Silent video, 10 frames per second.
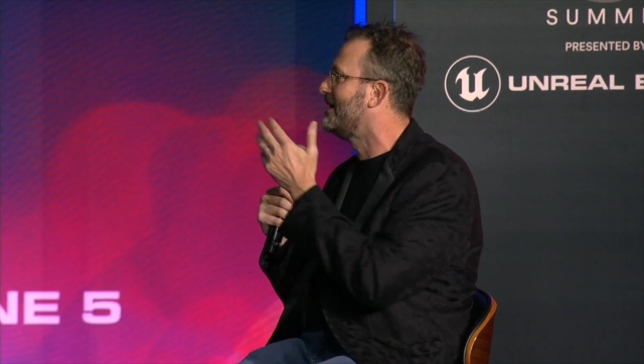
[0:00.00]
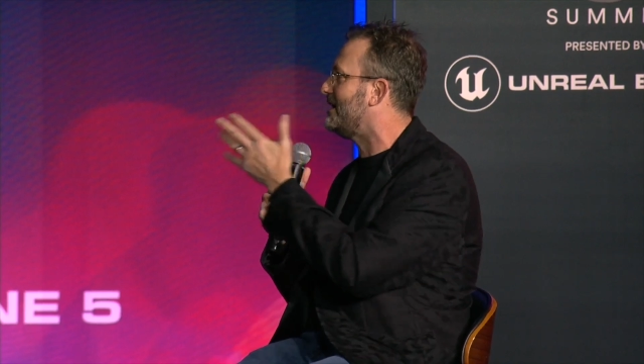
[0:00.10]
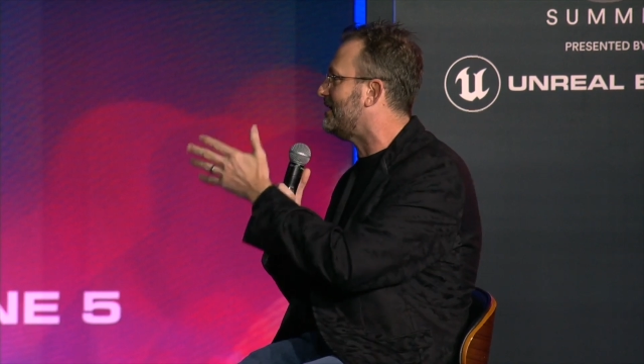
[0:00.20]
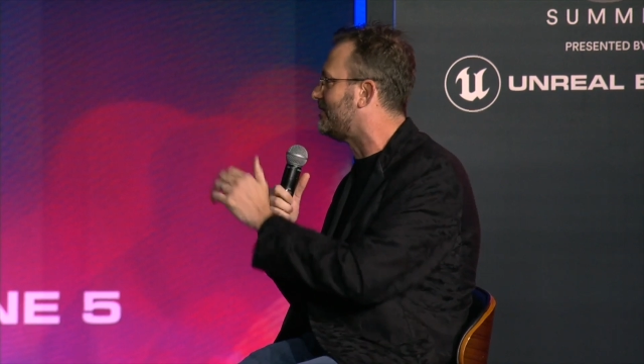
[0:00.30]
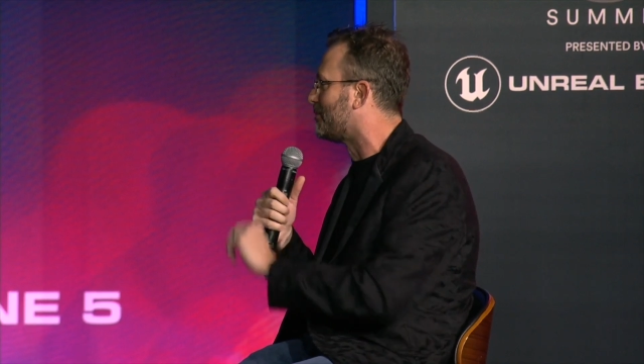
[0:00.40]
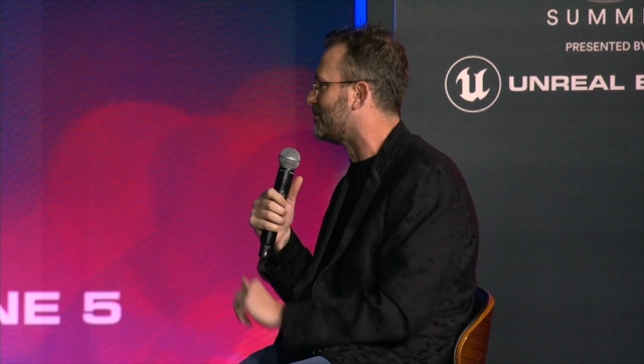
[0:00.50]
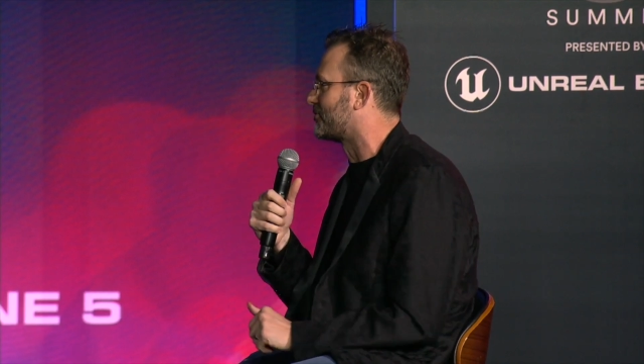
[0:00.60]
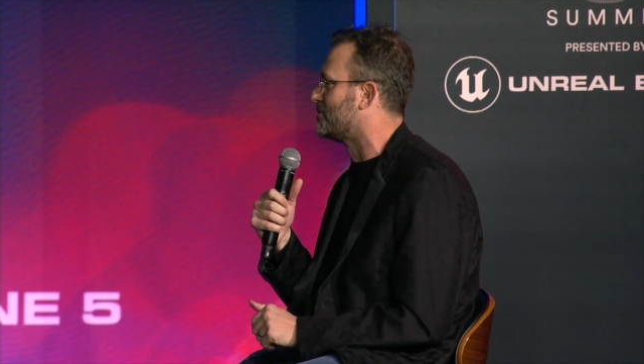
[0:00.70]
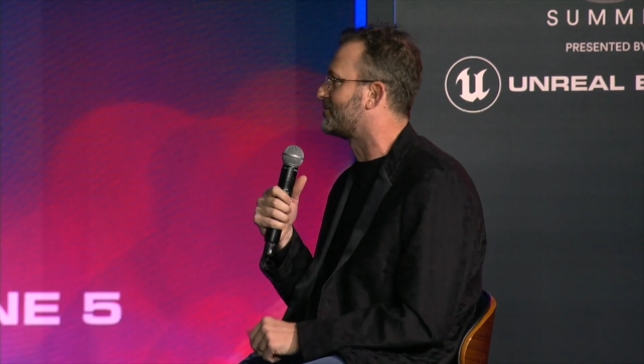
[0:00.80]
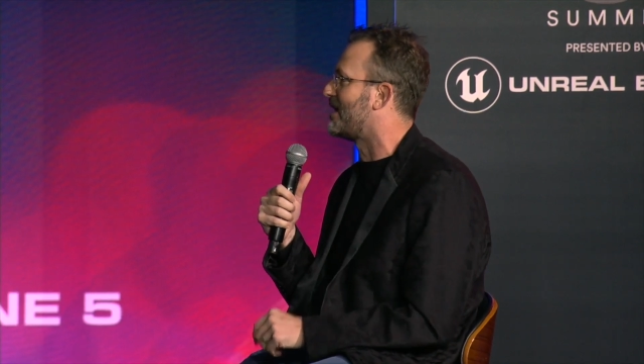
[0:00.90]
esports
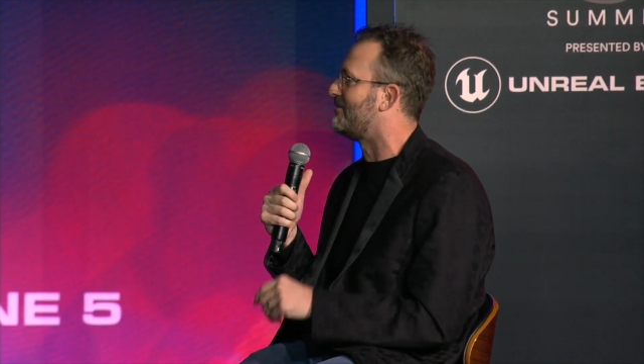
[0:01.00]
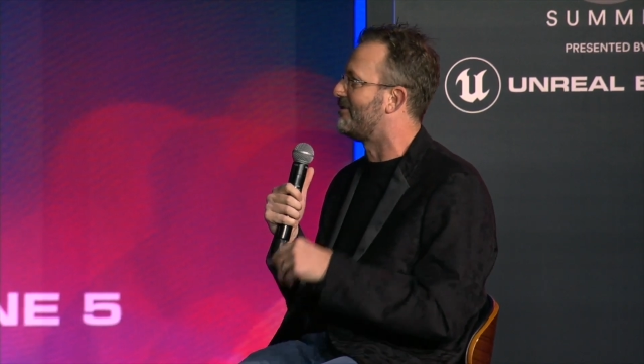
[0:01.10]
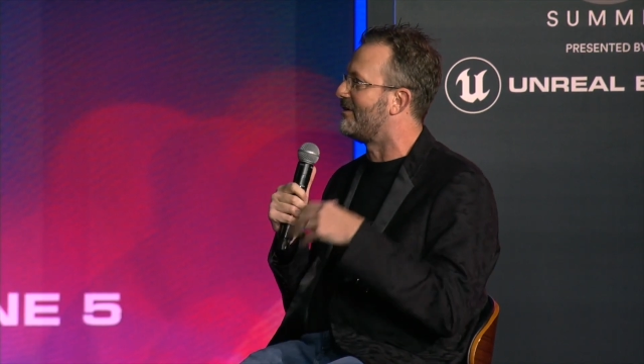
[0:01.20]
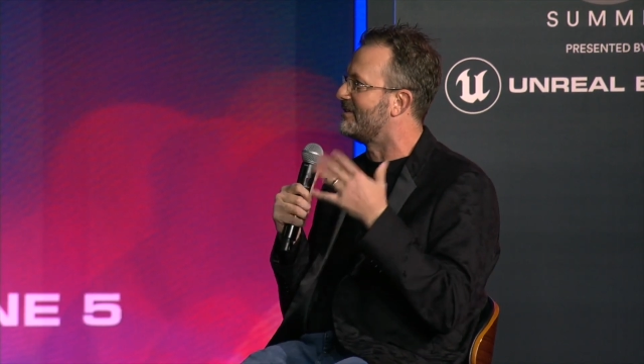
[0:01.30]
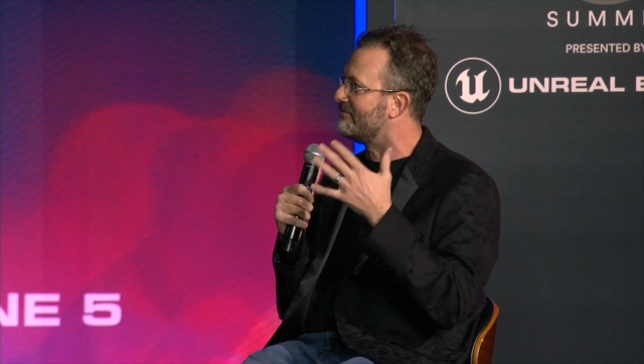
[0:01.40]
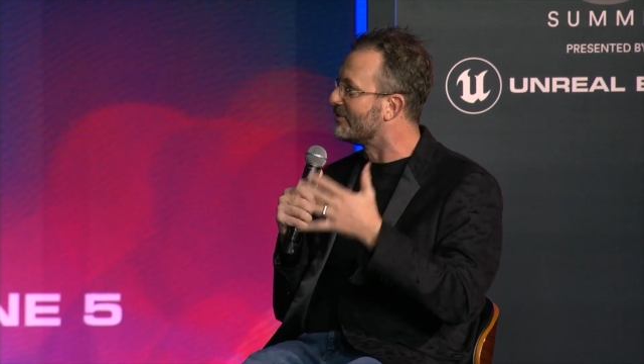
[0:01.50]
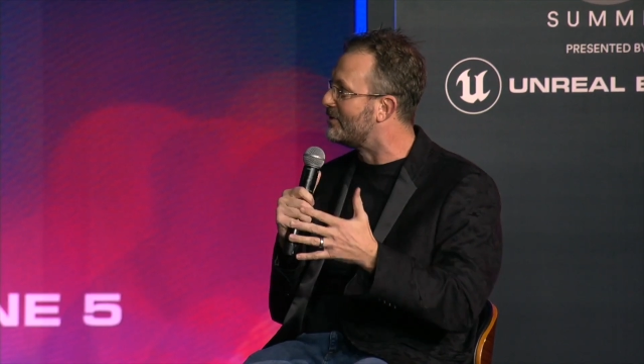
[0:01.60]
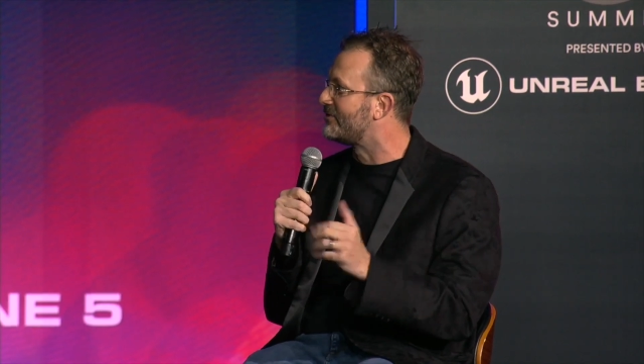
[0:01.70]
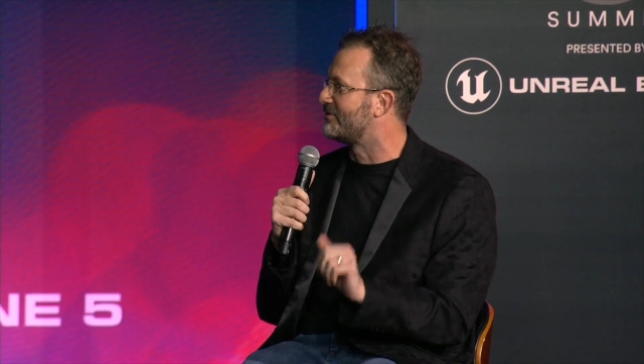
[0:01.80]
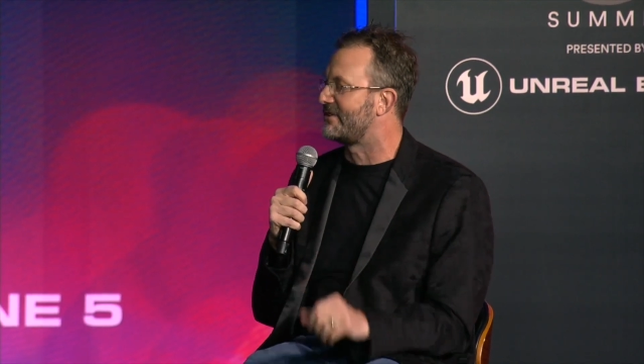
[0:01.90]
groups got involved,
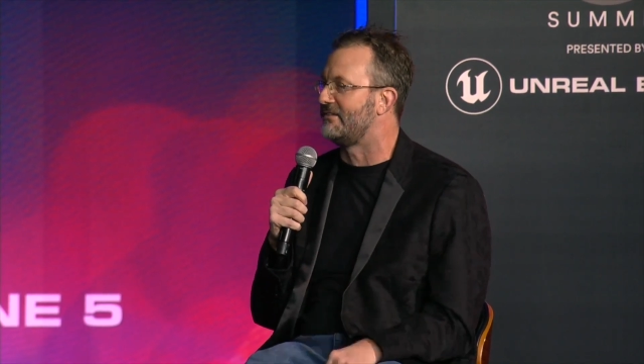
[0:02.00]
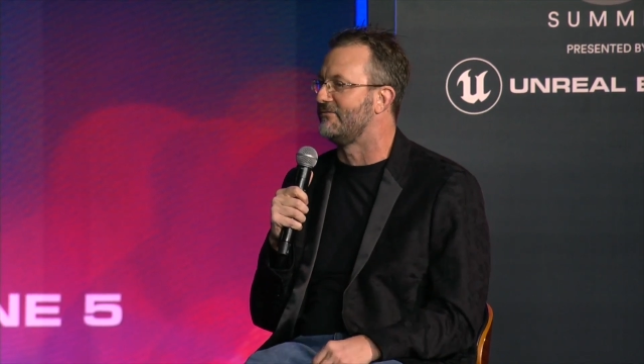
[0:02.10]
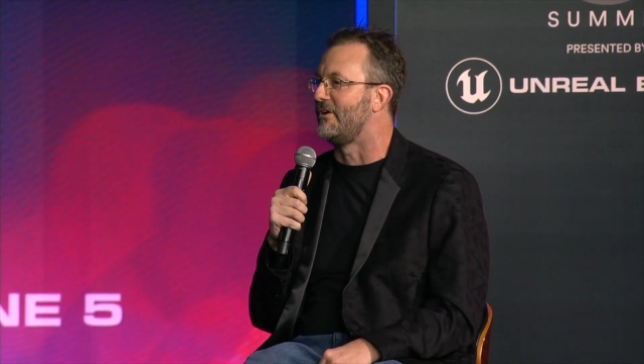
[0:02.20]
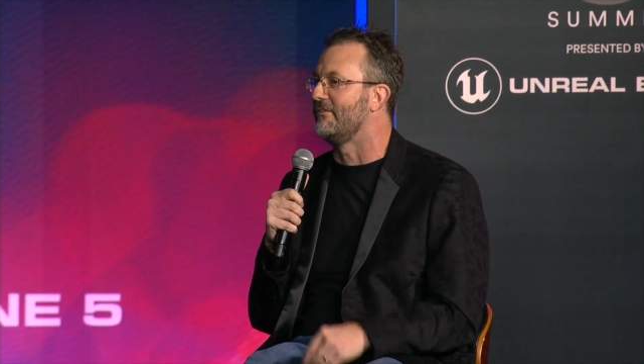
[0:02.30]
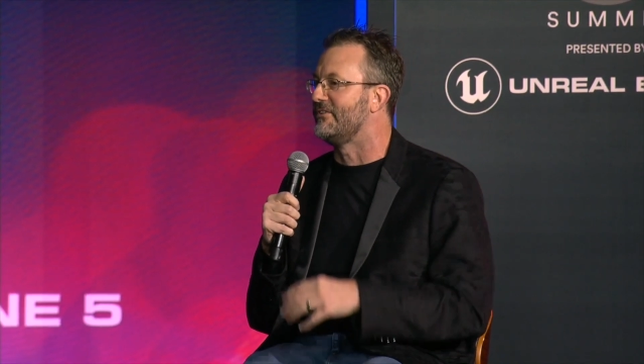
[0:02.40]
influencers get involved,